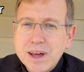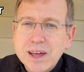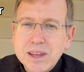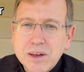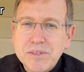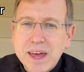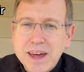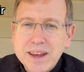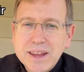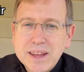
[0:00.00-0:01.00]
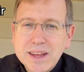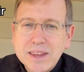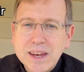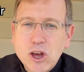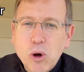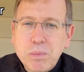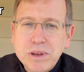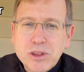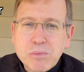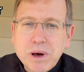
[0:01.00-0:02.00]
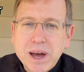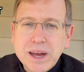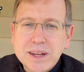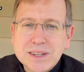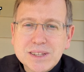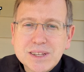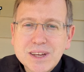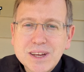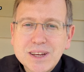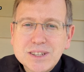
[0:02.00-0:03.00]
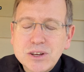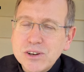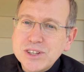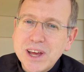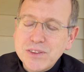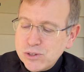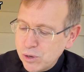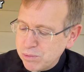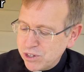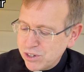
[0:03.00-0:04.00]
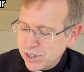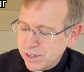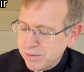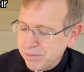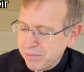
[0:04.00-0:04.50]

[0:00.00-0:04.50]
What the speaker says: I love that. Then he opened their minds to understand the scriptures.